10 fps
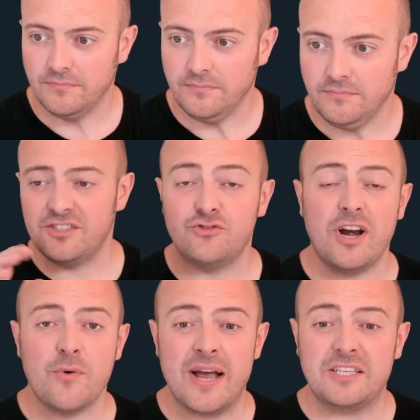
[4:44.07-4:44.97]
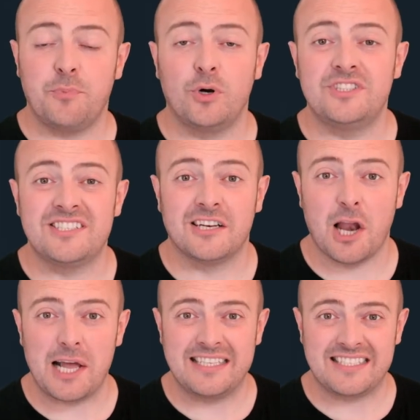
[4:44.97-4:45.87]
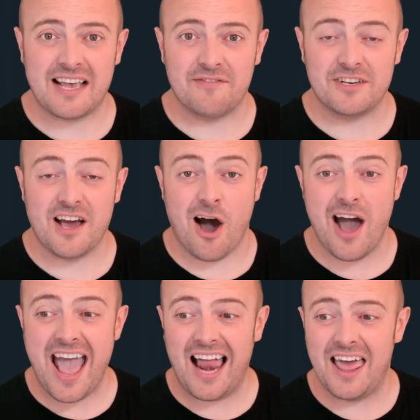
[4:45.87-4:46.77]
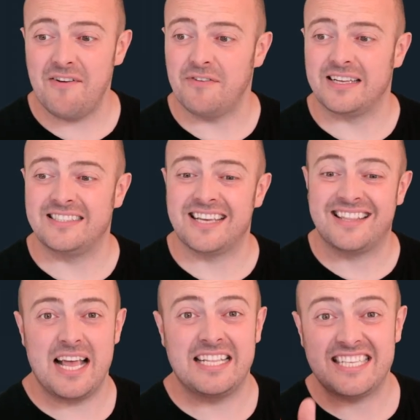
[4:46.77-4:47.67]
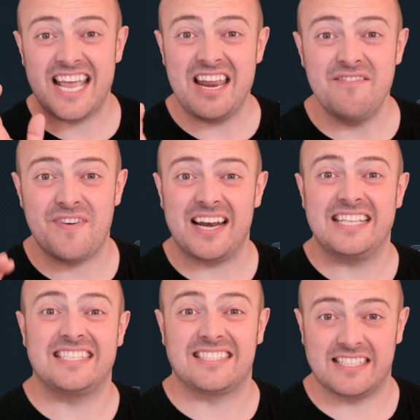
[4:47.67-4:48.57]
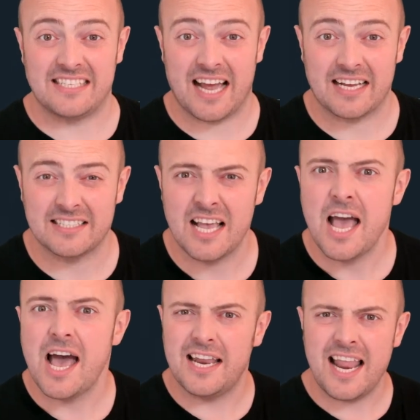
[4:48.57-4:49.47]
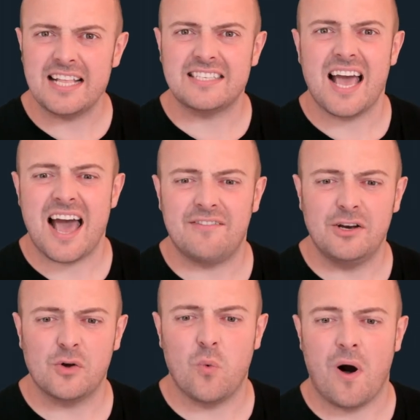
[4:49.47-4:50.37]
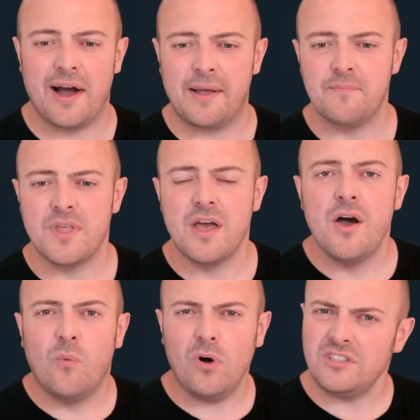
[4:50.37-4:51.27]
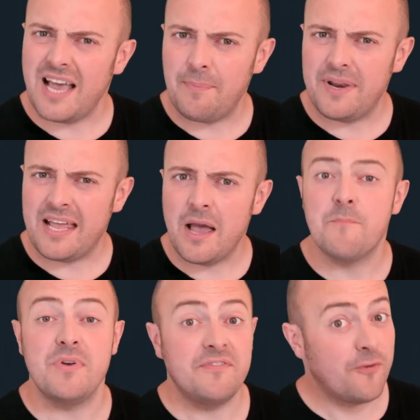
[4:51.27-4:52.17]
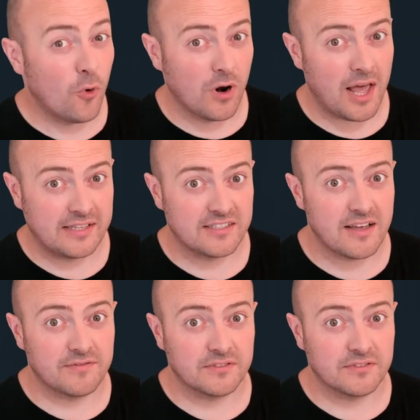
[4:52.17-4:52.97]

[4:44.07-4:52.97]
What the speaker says: Straight away, it's pointed to line 7, our elif, and said that it's invalid syntax. And let's have a look why. What's happening before line 7?